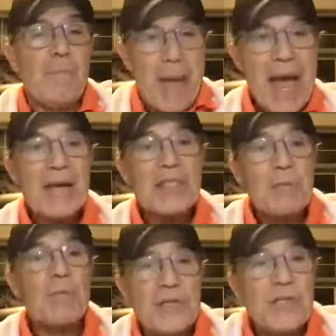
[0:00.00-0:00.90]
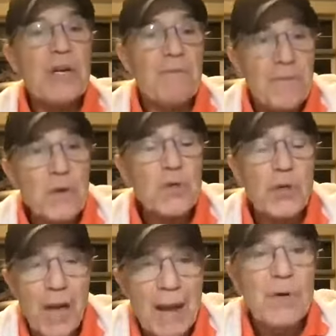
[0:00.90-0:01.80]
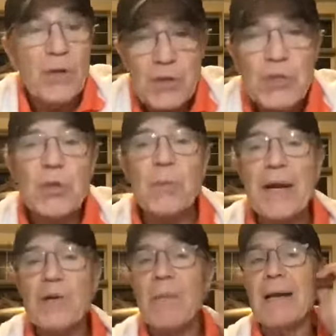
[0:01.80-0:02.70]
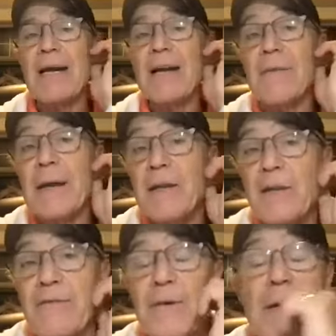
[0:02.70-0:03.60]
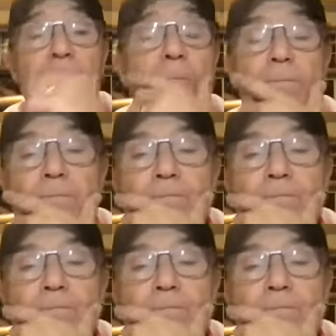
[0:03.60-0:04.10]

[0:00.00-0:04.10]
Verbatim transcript: past, present, and future. I'm going to surrender my life and live for Him.